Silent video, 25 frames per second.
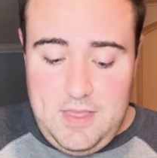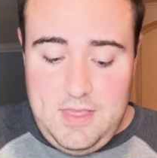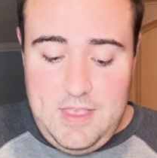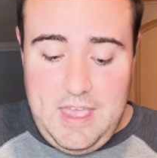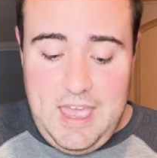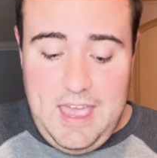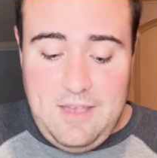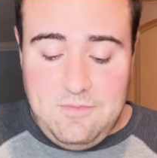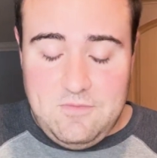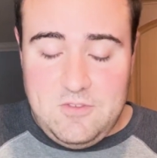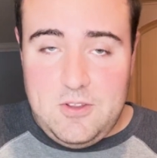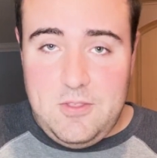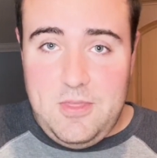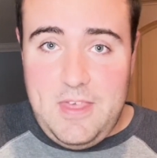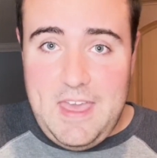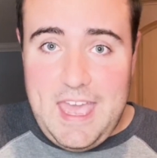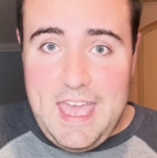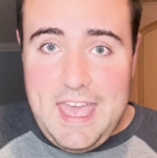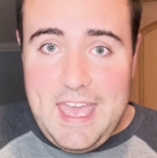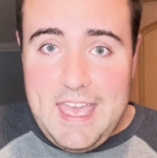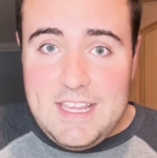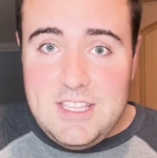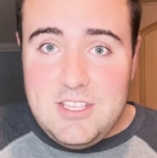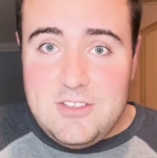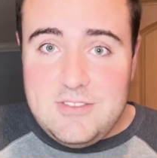After
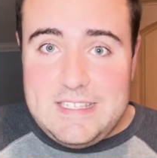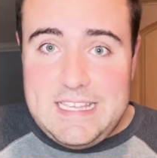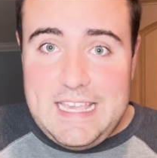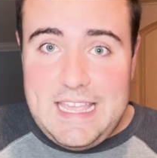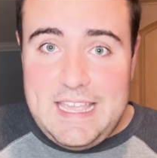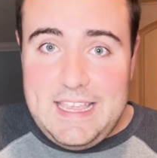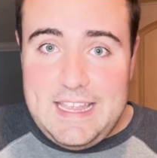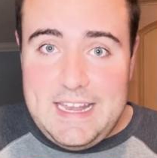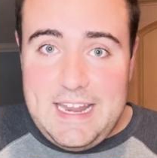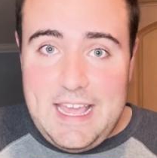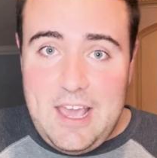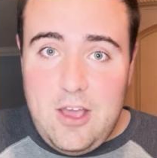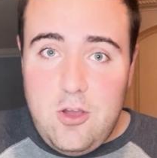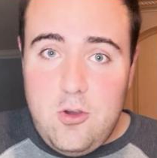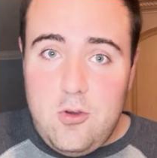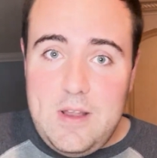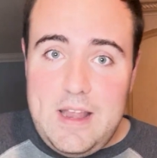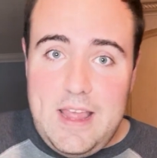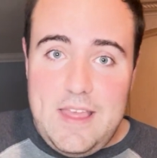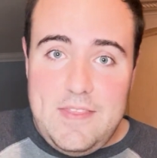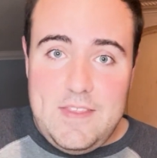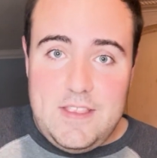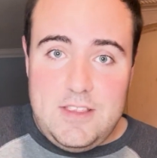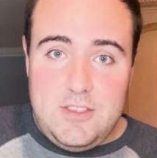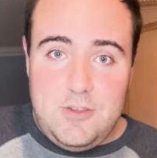that, you take it out,
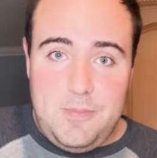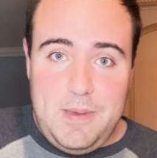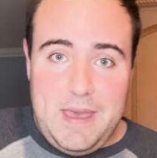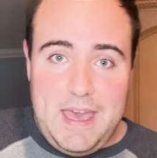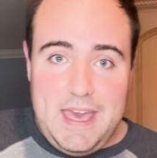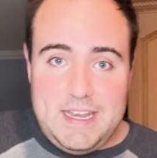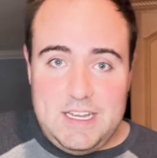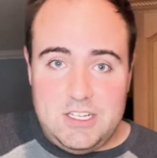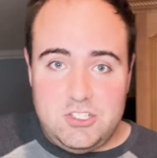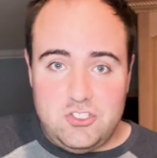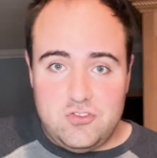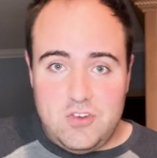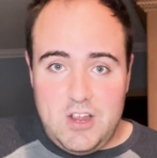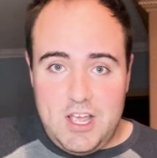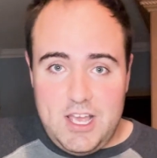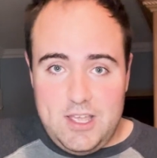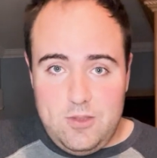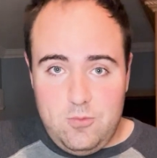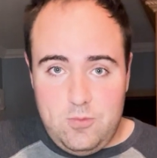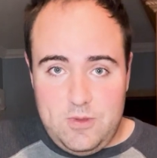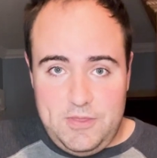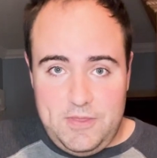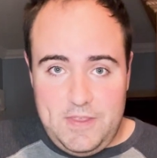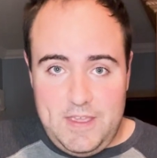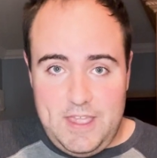and then you pat it dry
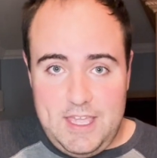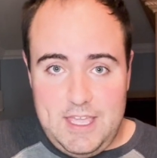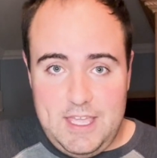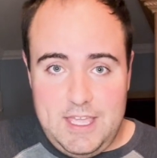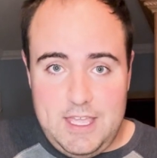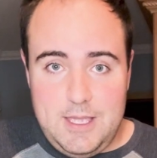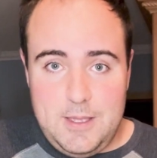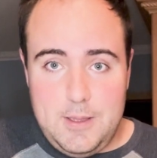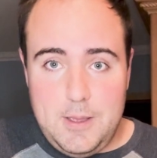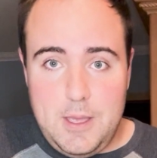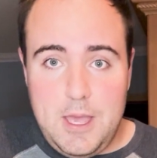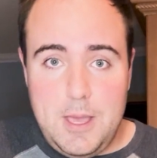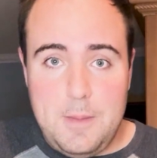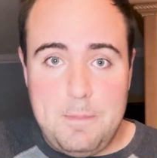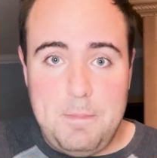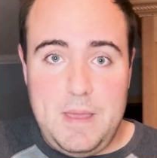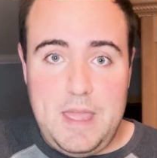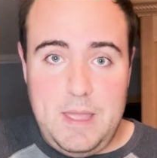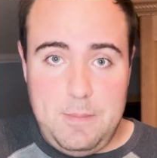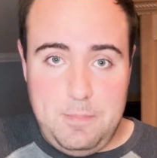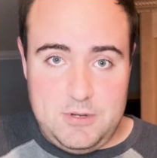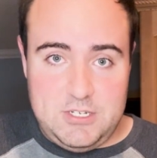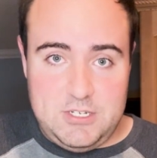with a paper